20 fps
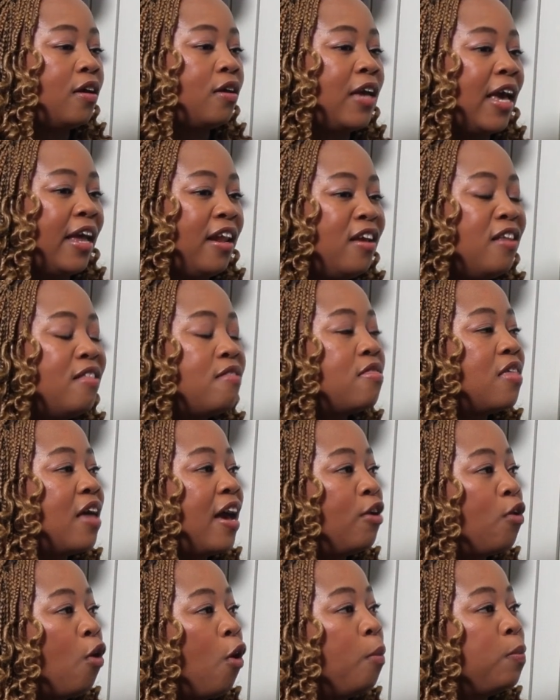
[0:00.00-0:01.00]
getting
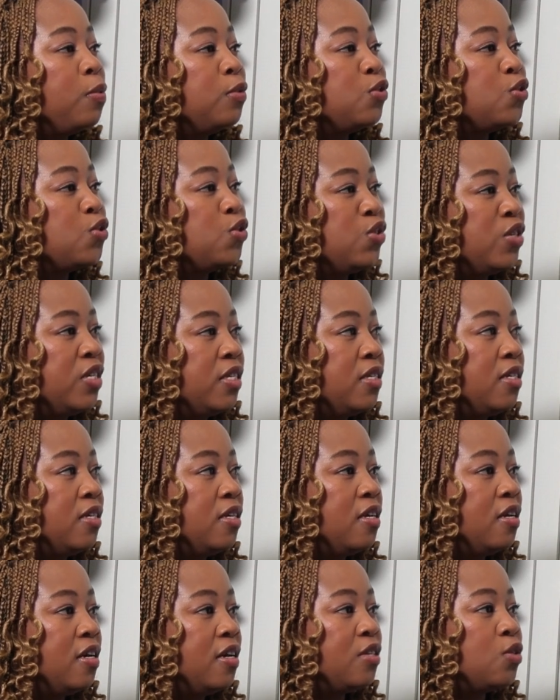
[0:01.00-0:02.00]
that
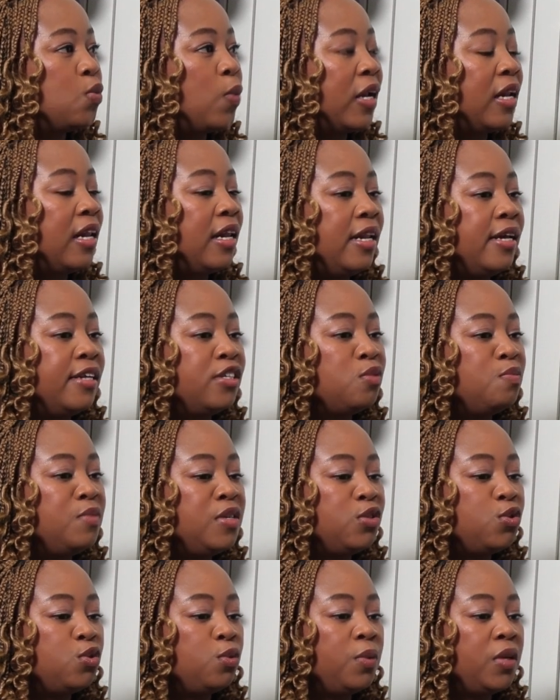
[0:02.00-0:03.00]
opportunity is what led
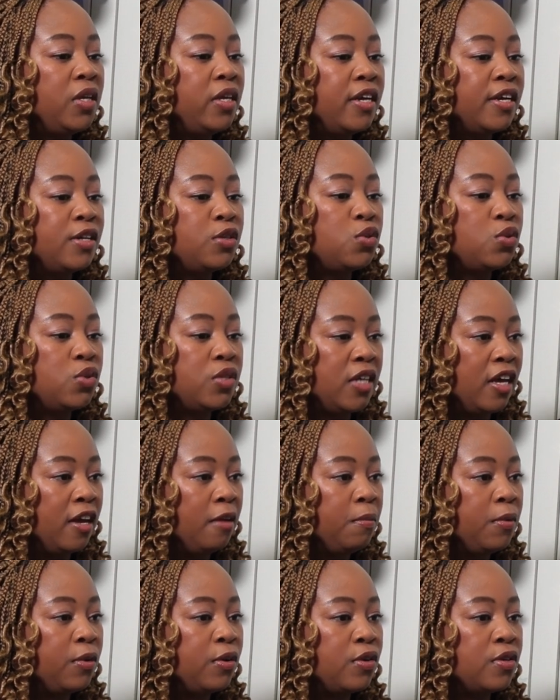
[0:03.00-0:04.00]
me to be here today,
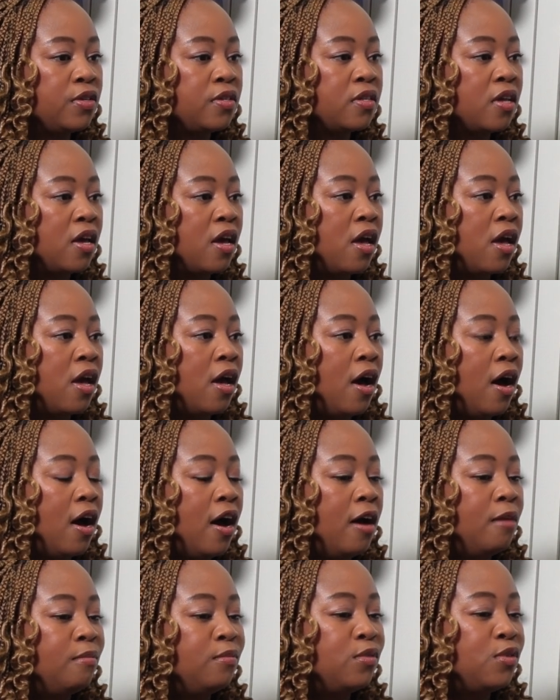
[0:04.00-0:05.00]
because
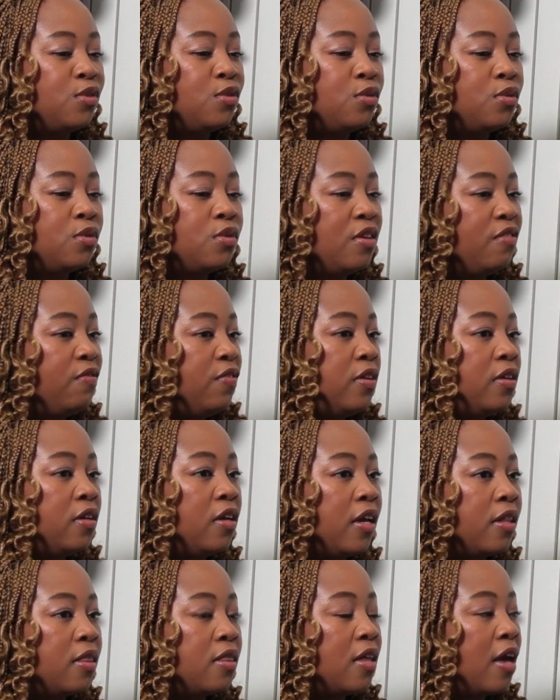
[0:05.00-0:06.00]
to even
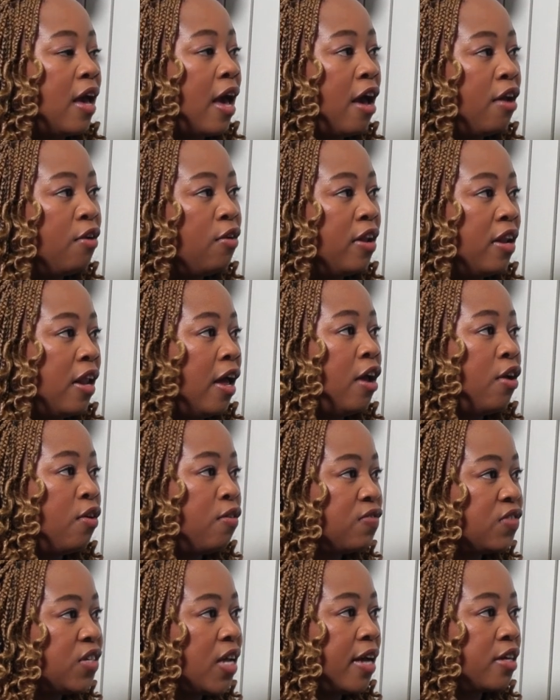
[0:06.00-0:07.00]
get the head
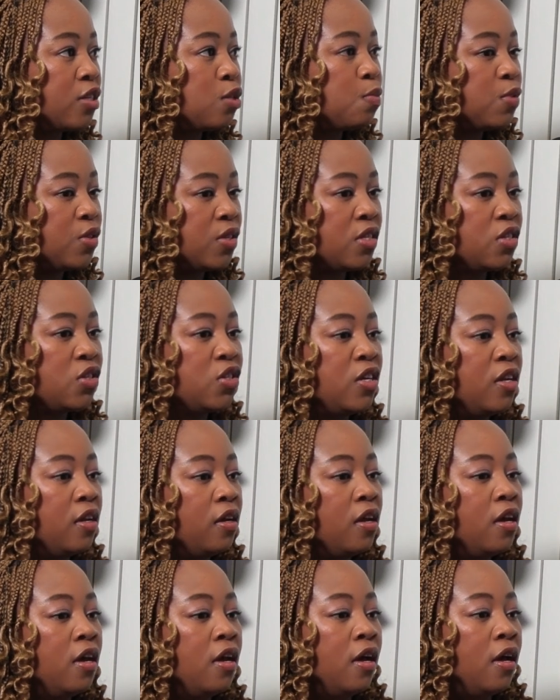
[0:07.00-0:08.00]
of tax position,
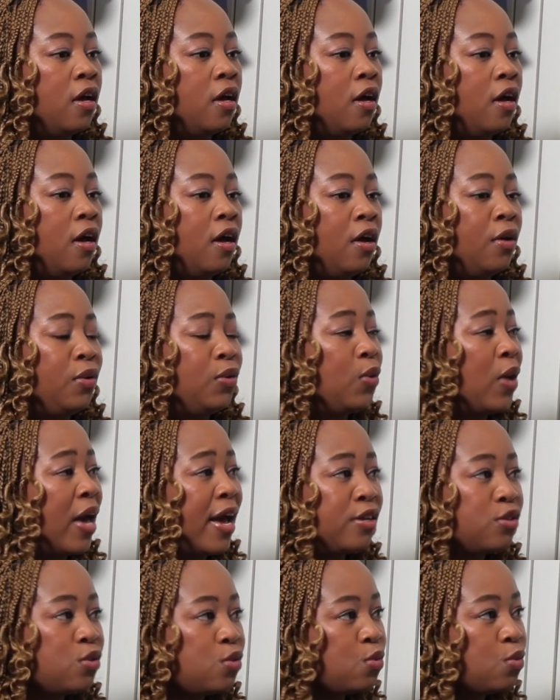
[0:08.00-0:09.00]
you
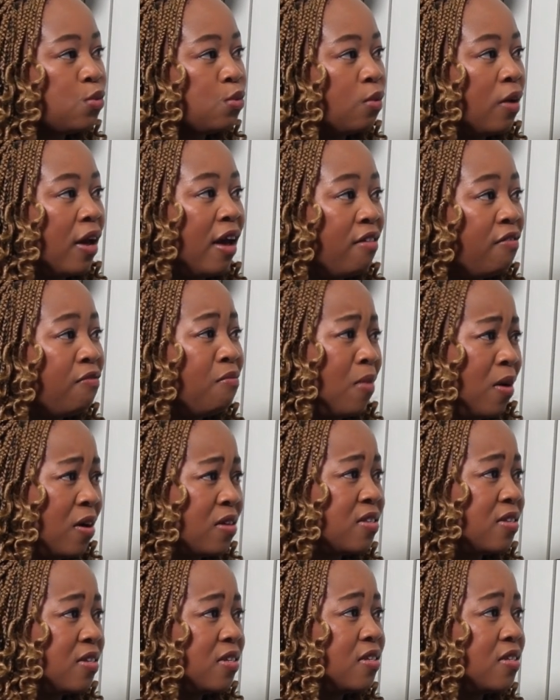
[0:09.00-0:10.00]
had to have
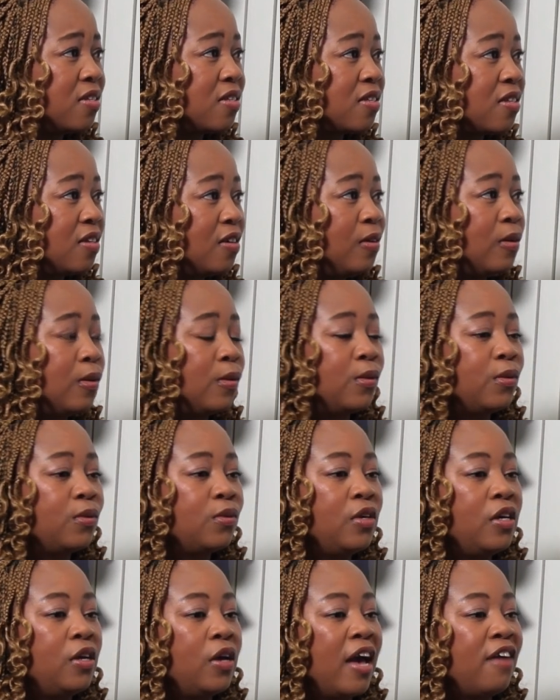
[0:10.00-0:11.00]
masters.
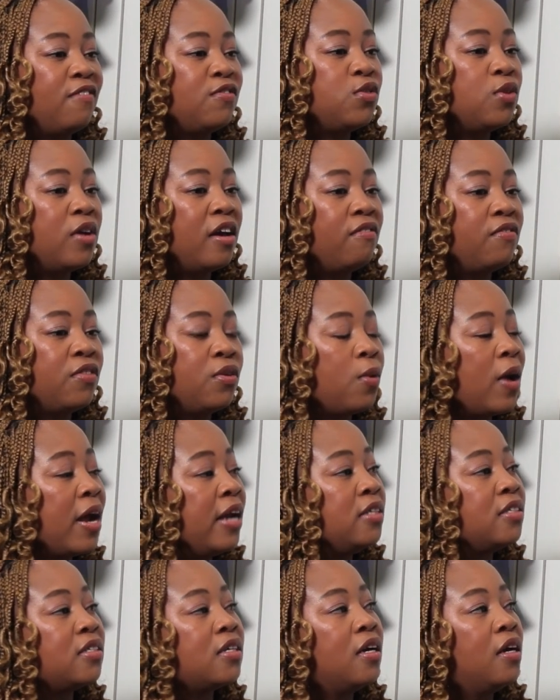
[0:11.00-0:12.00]
You have to have the
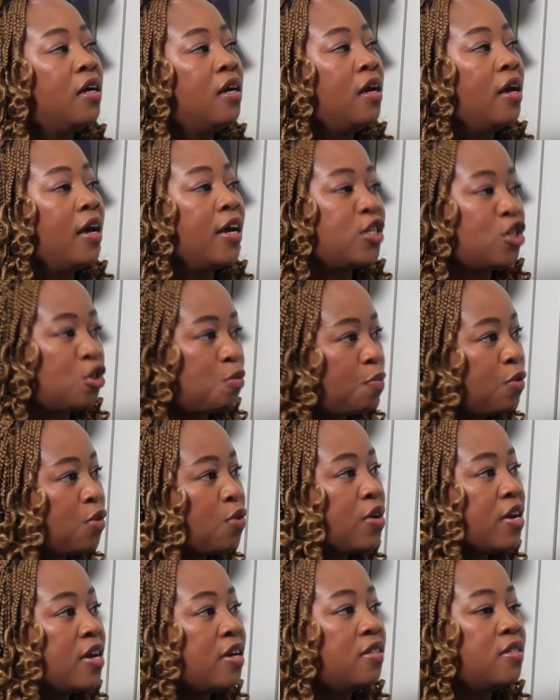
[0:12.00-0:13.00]
right
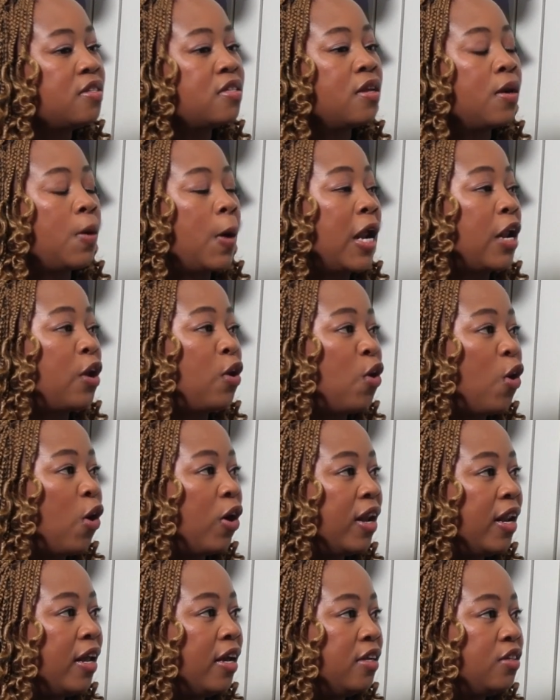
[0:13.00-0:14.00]
experience, the right
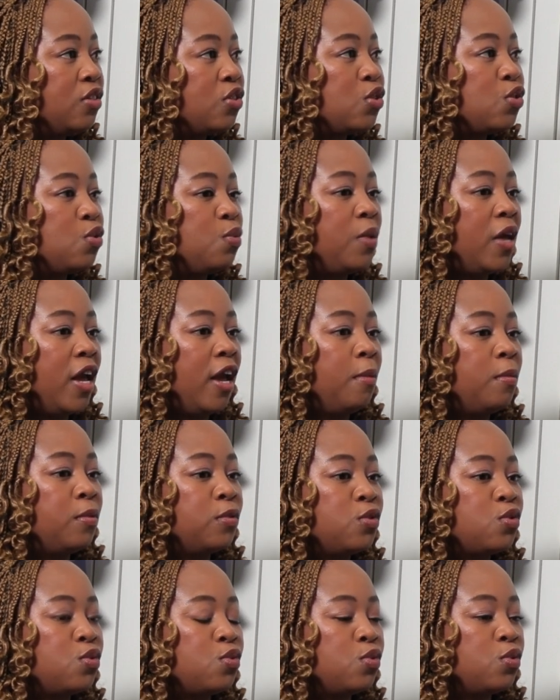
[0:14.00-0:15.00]
knowledge to be
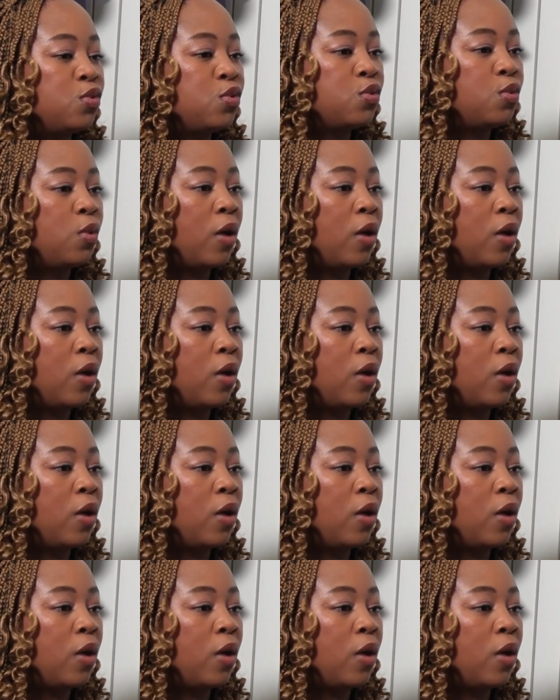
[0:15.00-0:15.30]
able to